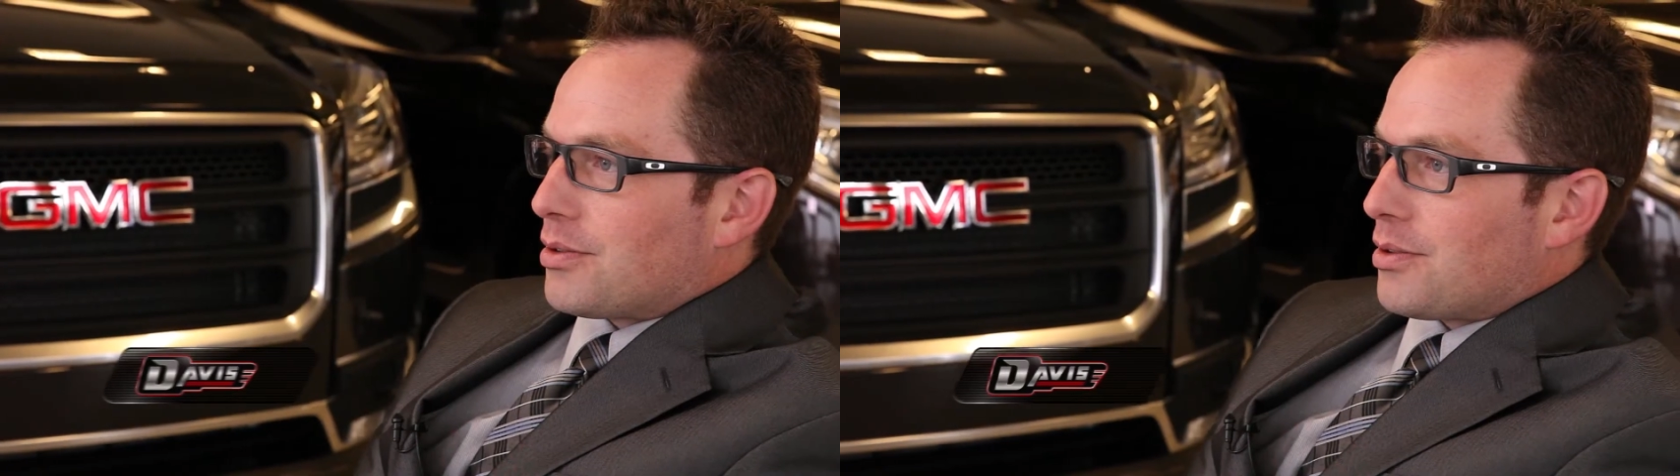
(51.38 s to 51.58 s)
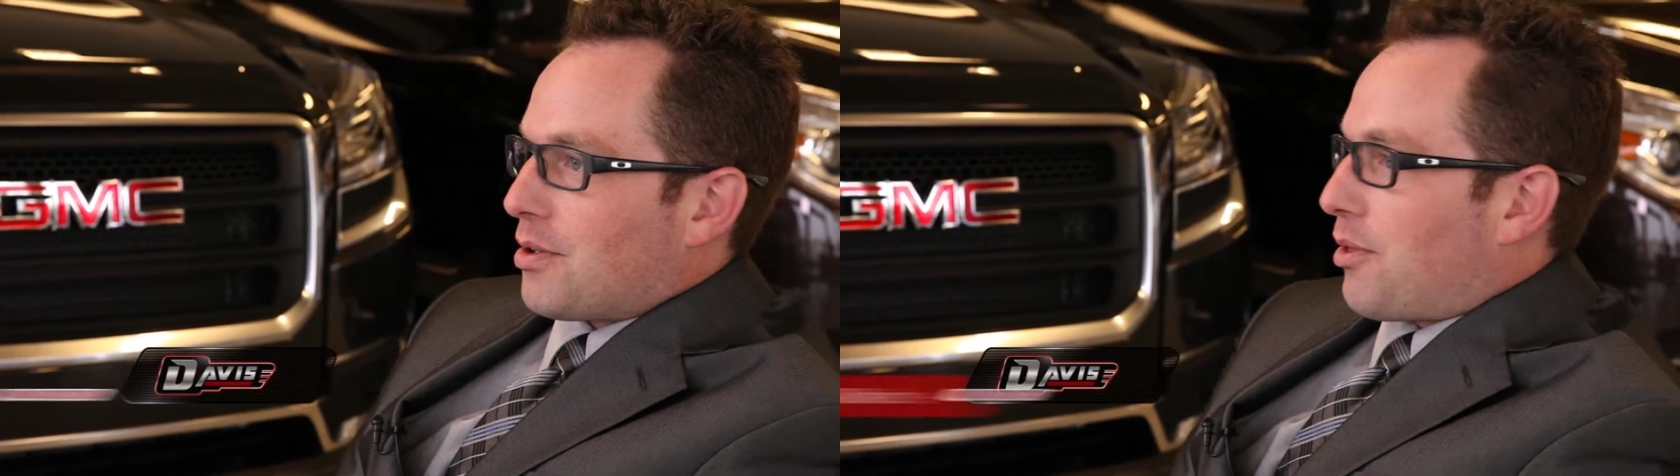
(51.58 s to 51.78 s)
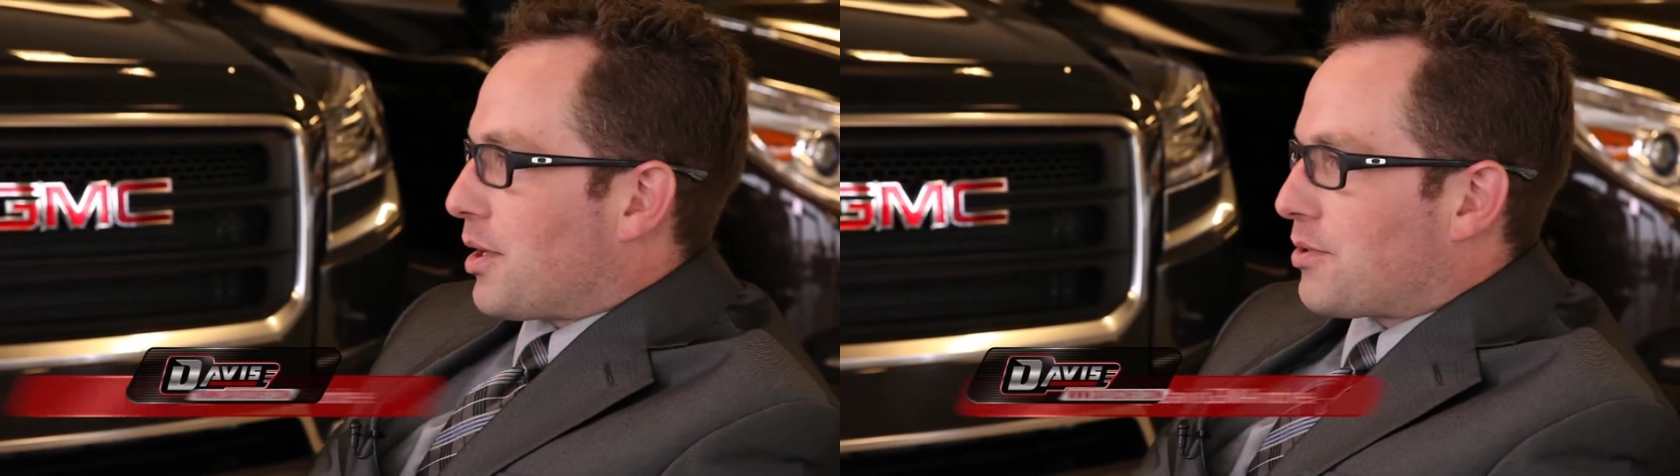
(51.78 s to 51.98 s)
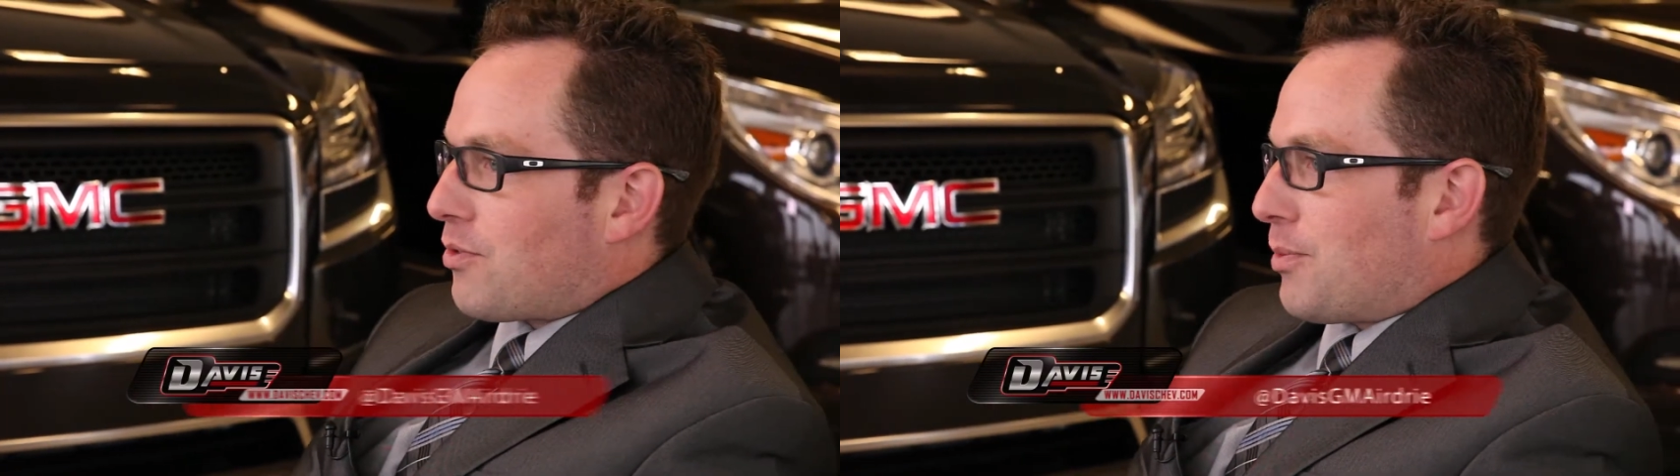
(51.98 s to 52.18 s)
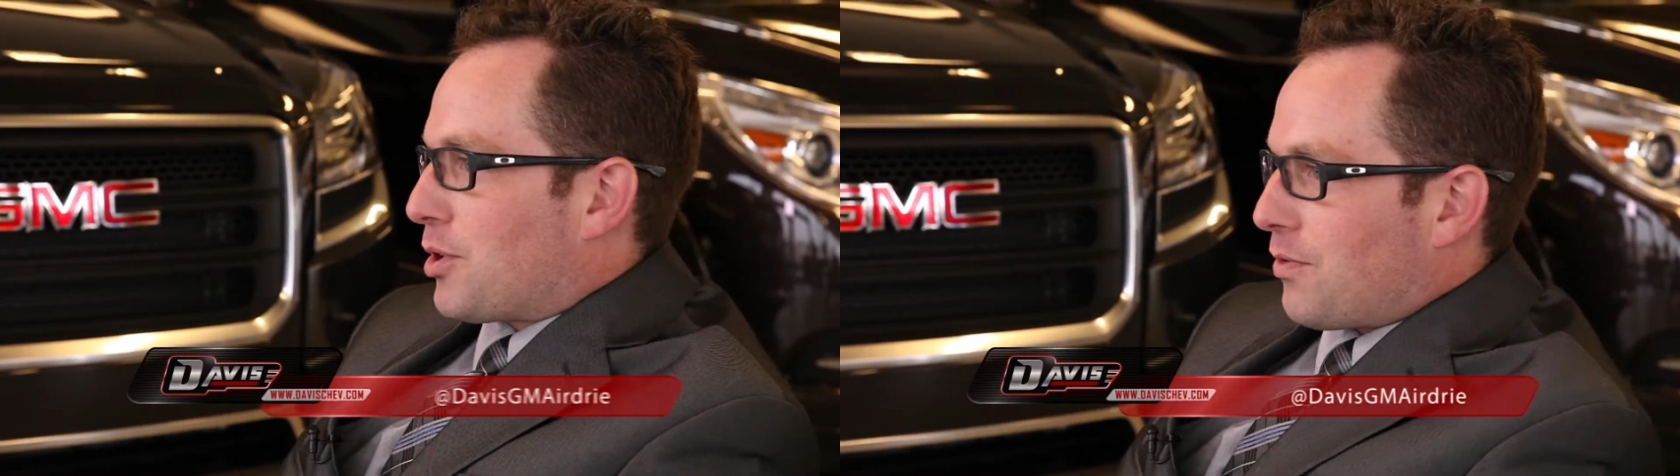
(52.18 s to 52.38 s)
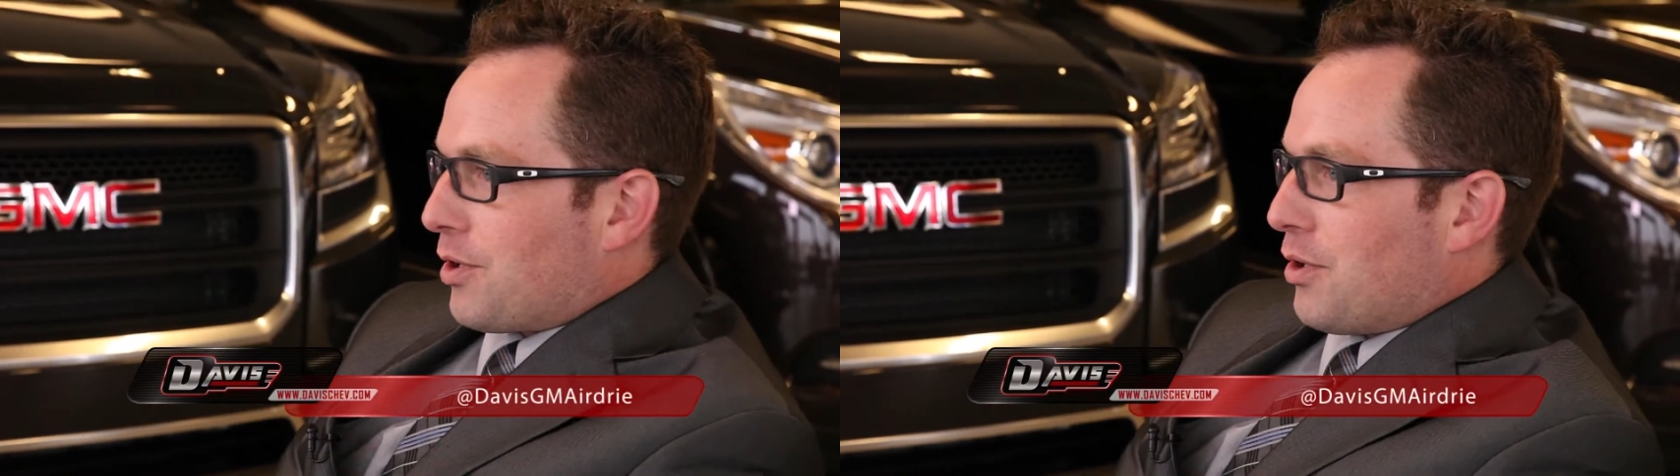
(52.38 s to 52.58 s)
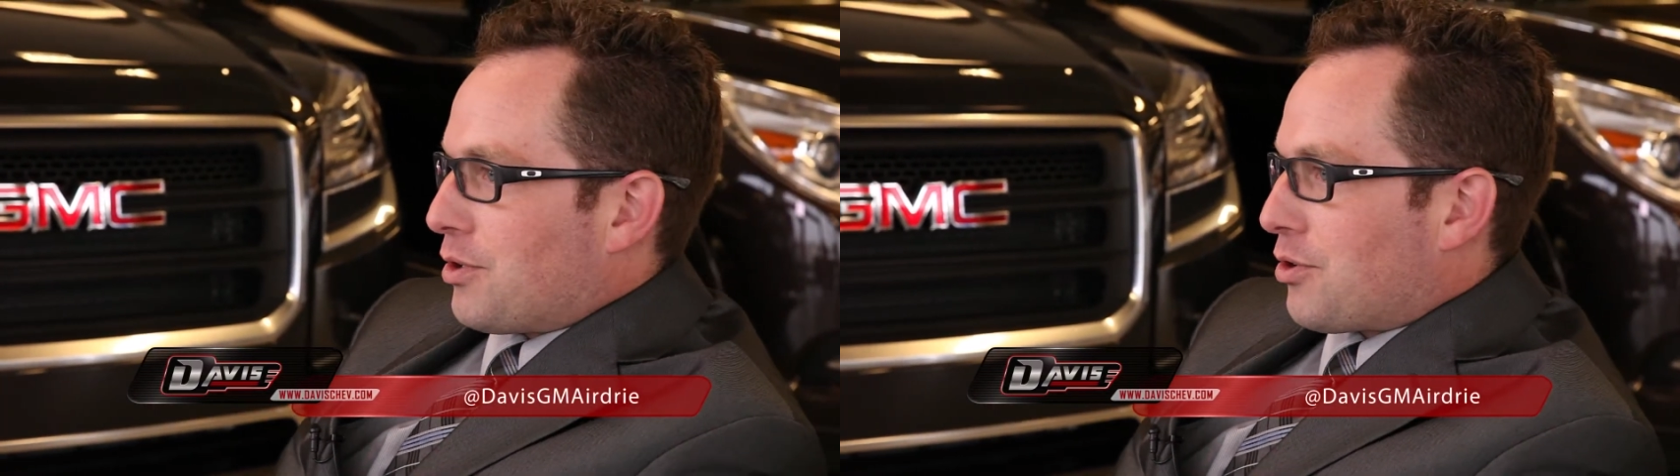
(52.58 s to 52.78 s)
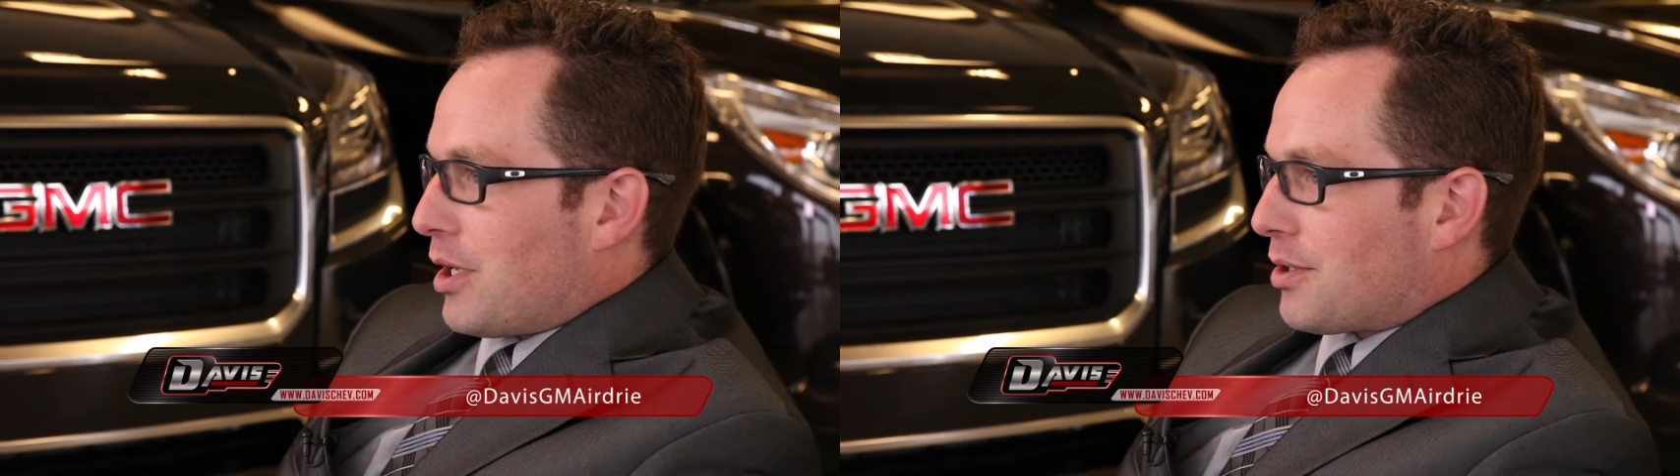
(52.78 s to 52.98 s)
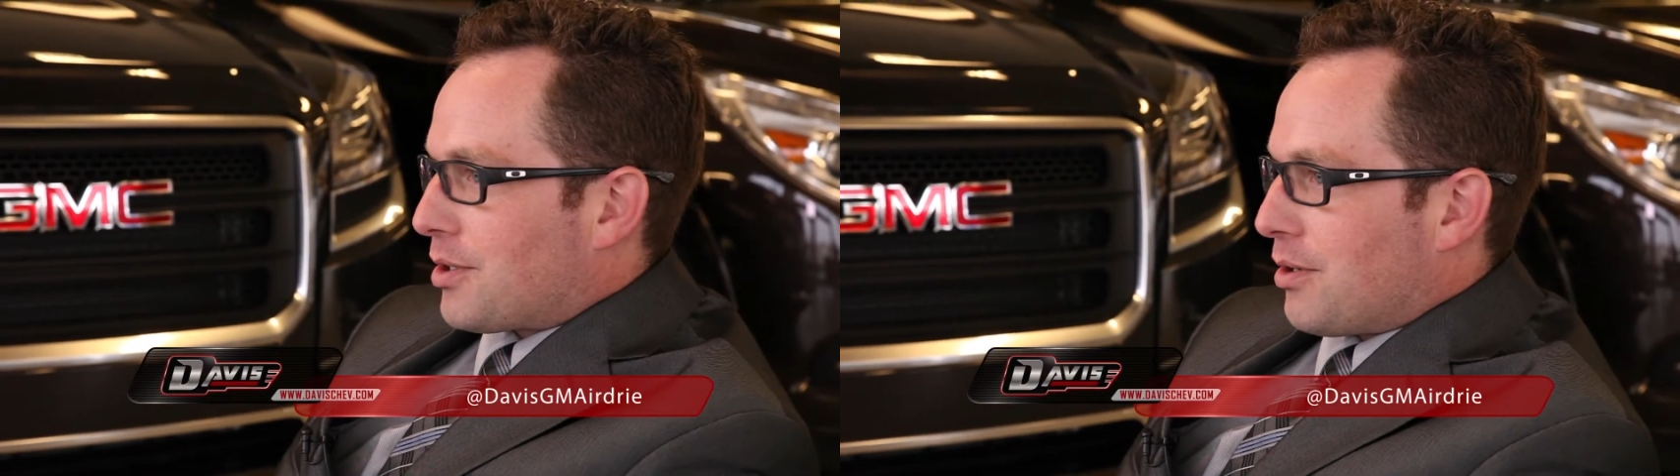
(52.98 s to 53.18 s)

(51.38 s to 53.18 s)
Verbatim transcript: So thanks very much for your interest